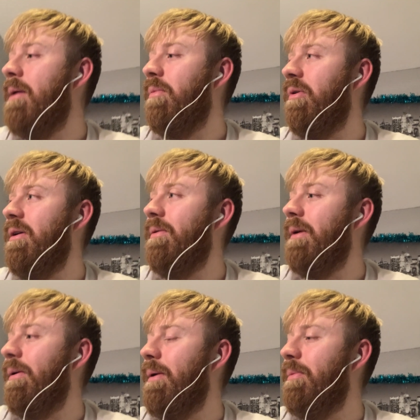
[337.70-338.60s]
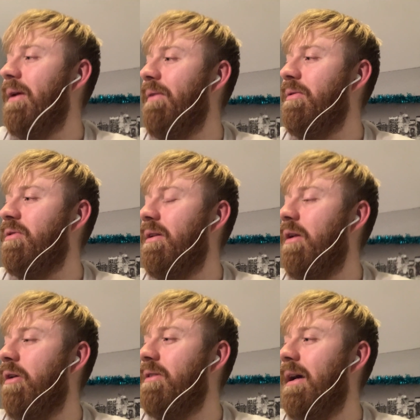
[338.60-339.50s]
But you, I remember, I think it was in
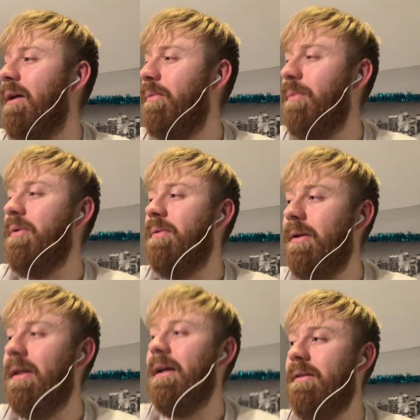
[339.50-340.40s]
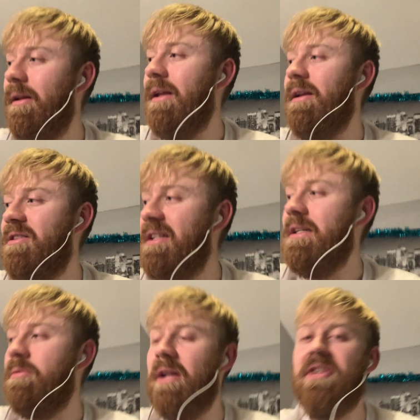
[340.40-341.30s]
lockdown when we that
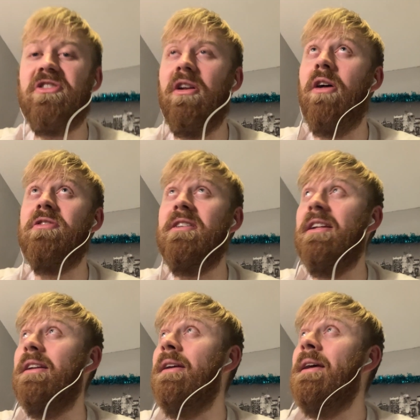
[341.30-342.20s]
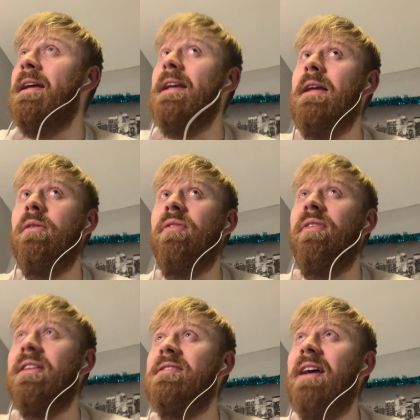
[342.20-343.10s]
season with Ancelotti, and he was
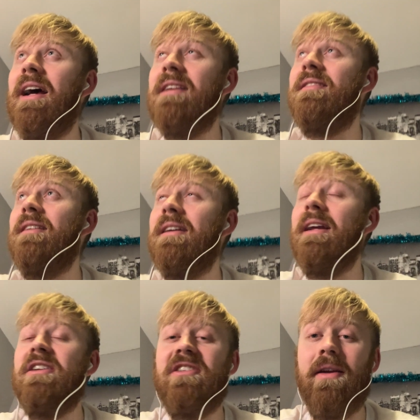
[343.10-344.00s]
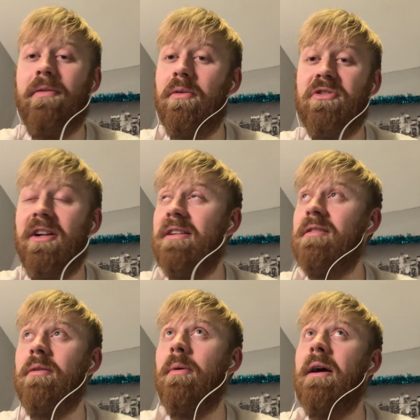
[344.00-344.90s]
fantastic against Sheffield United
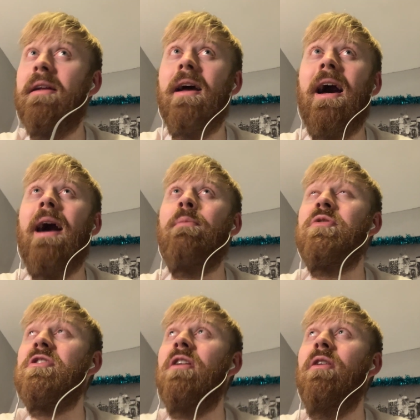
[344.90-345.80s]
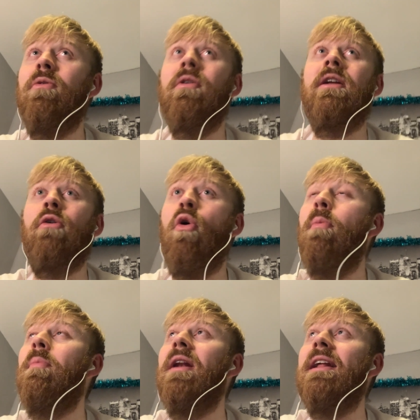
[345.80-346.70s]
away. Absolutely
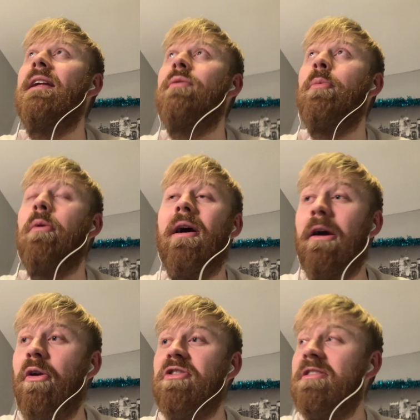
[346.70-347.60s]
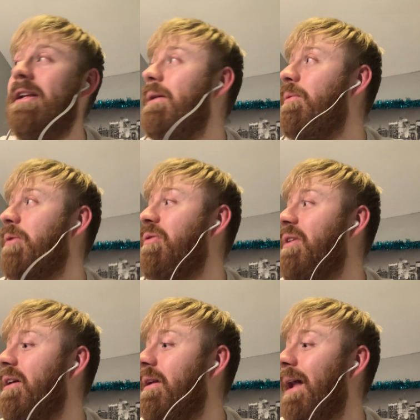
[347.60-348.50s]
unbelievable. I honestly was
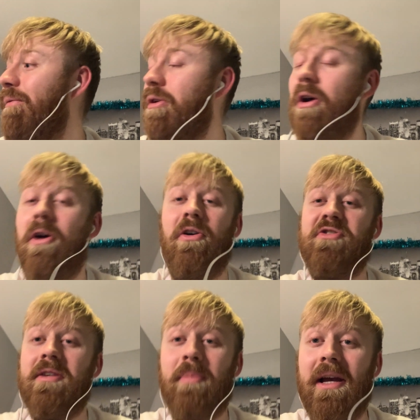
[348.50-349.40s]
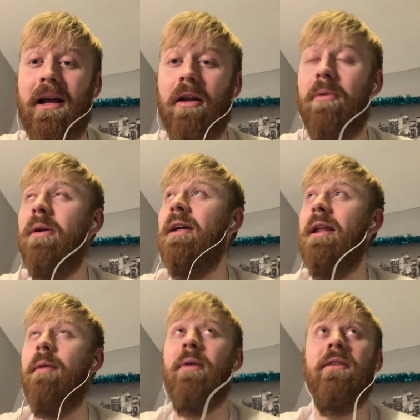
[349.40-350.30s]
thinking, have we got Andre Pirlo in
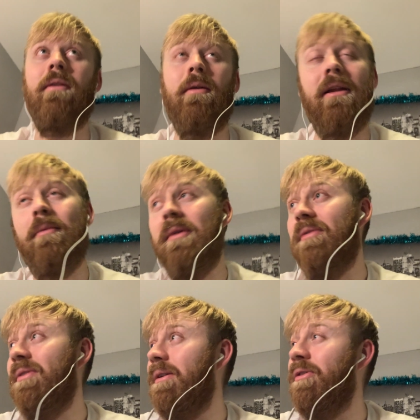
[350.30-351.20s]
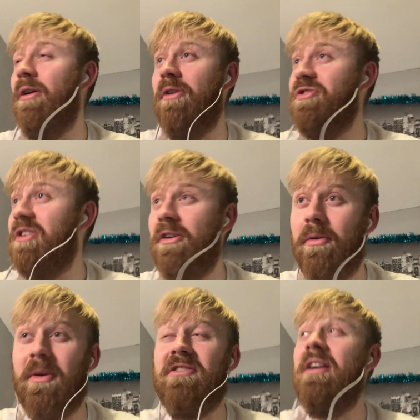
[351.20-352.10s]
the mid in the midfield and Andre
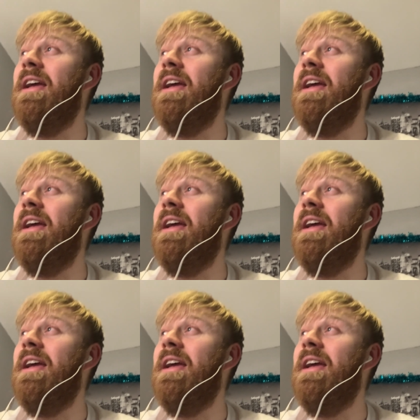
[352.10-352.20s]
Gomes?